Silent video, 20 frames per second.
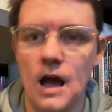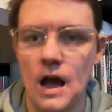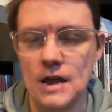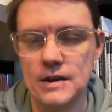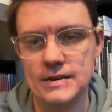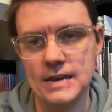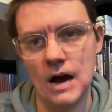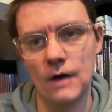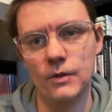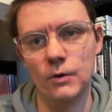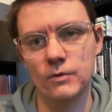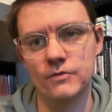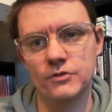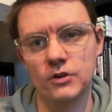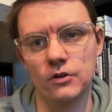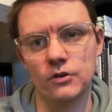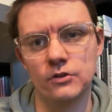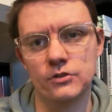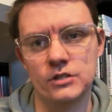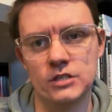Now that we've
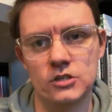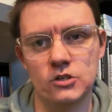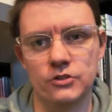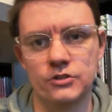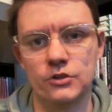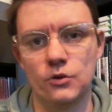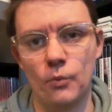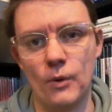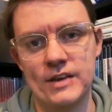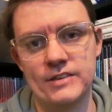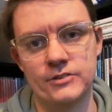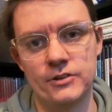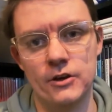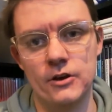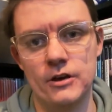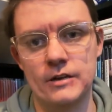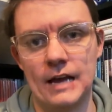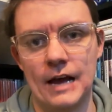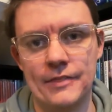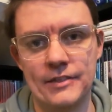done discussing the ways to
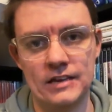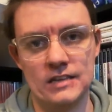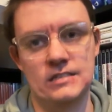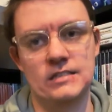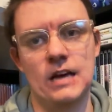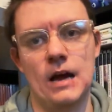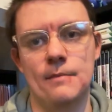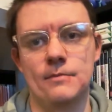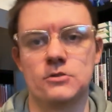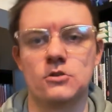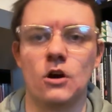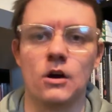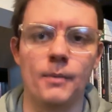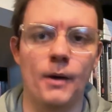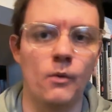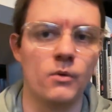earn, I think it's time to talk about